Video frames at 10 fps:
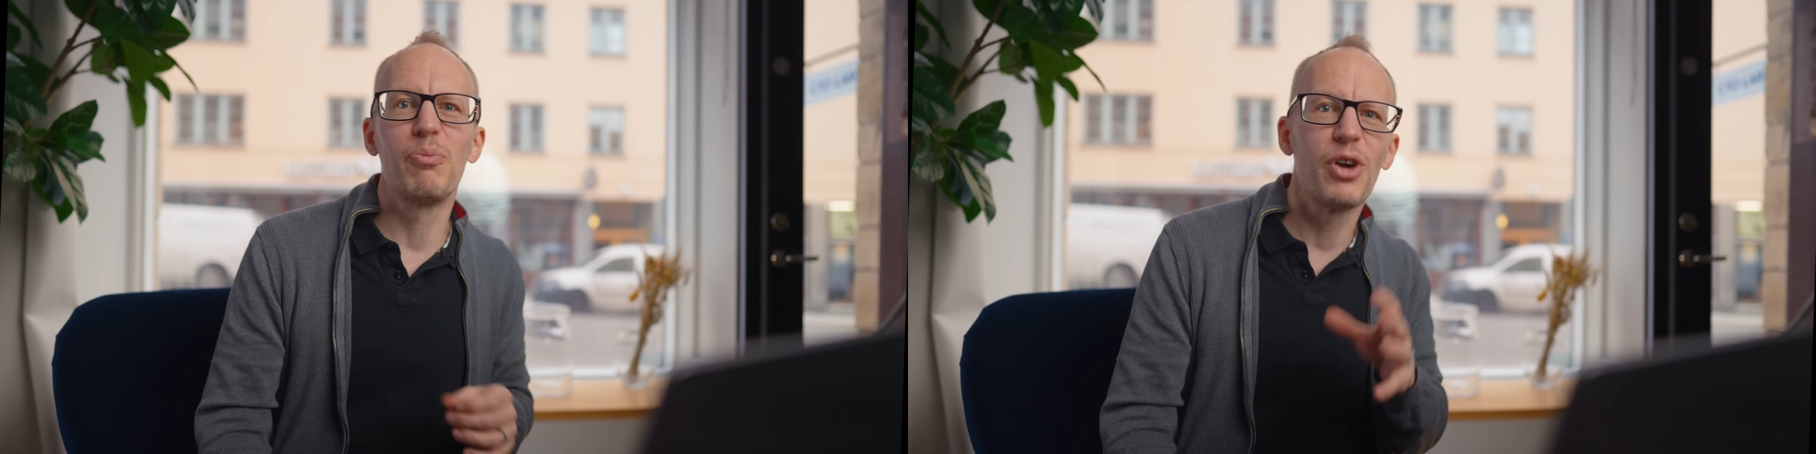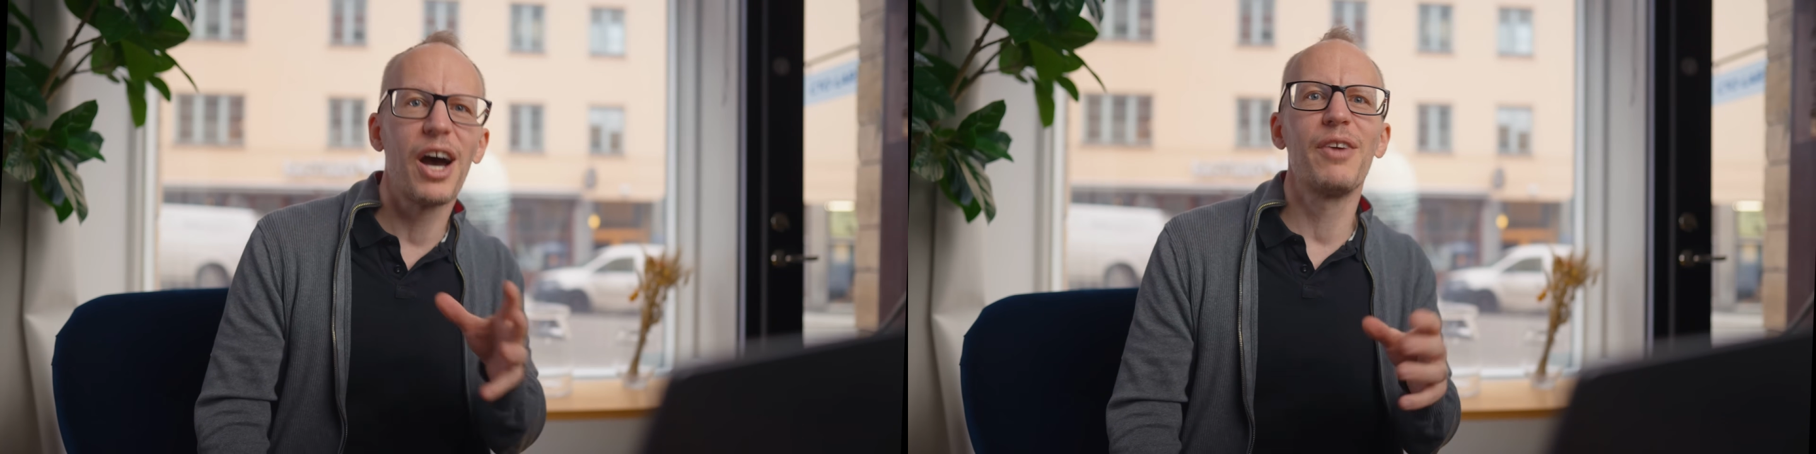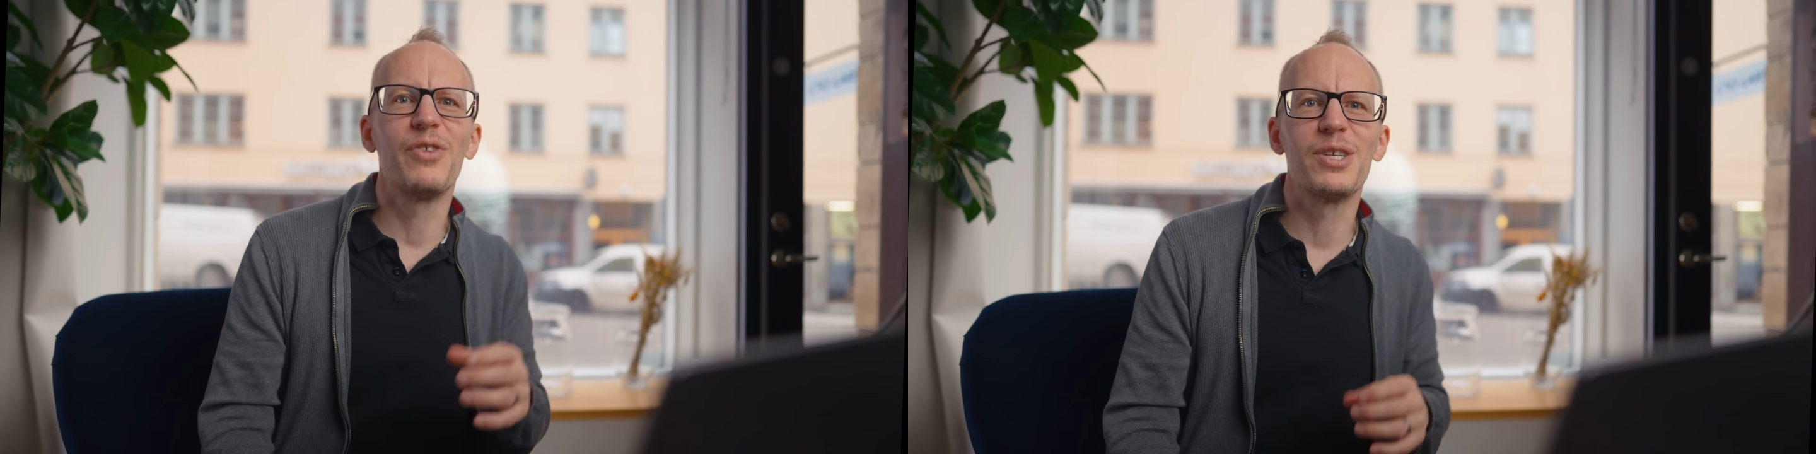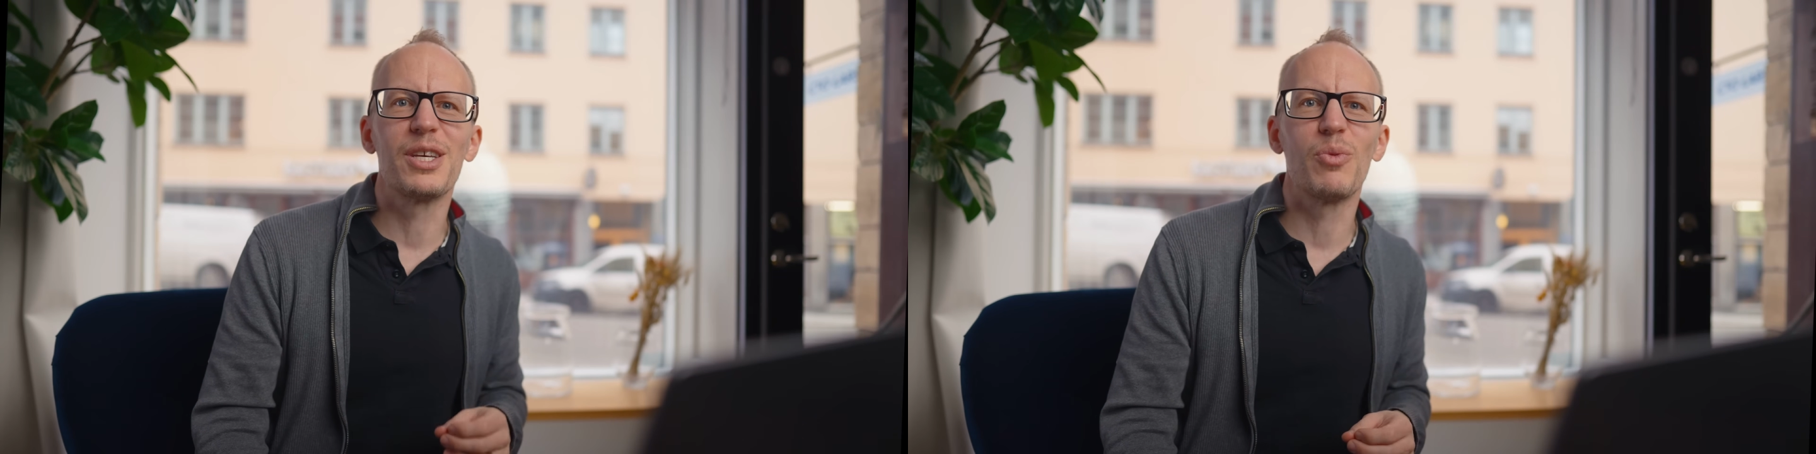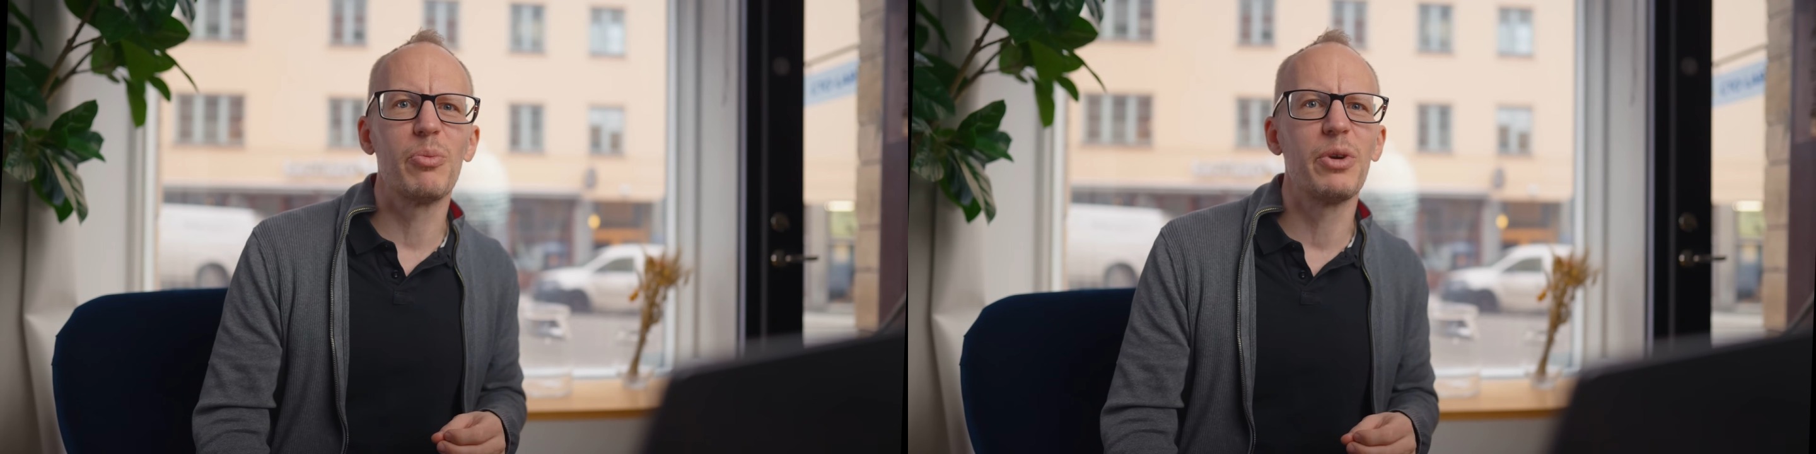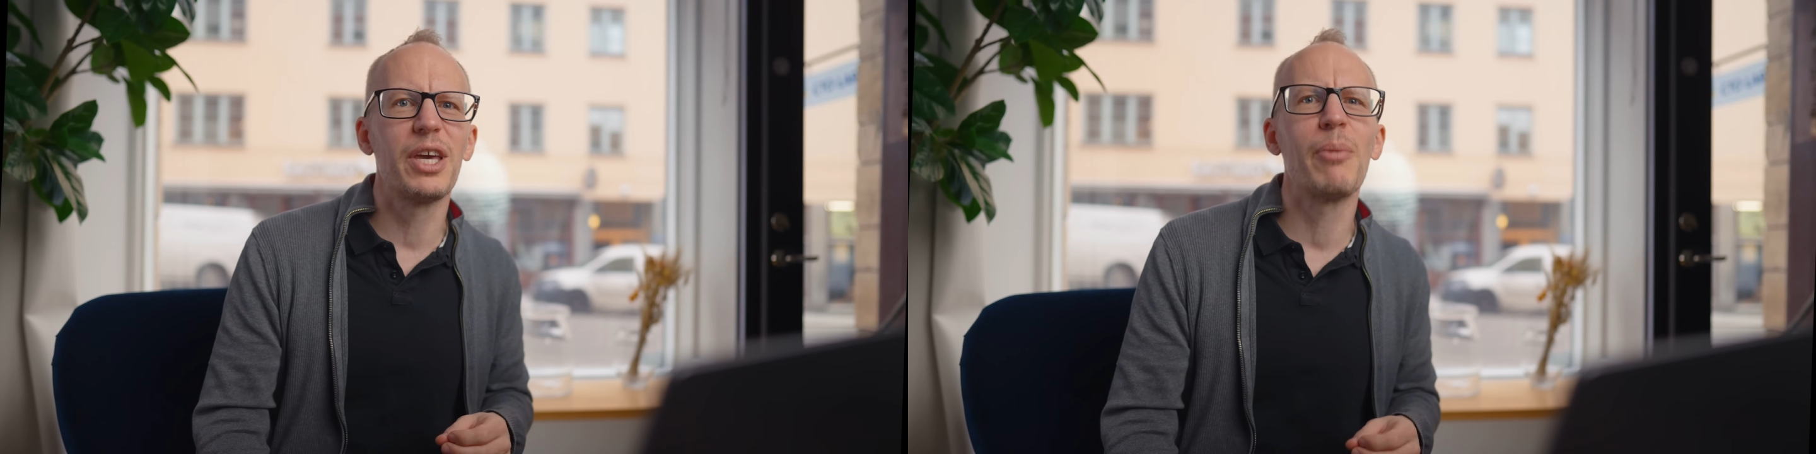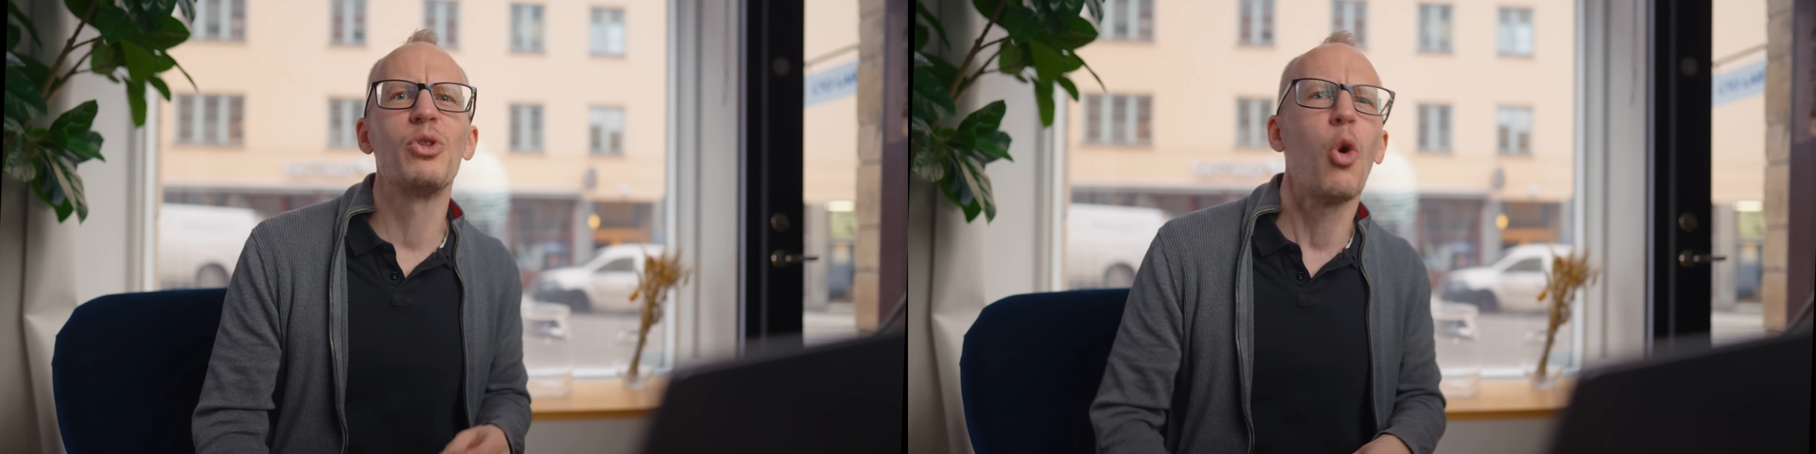privacy will become an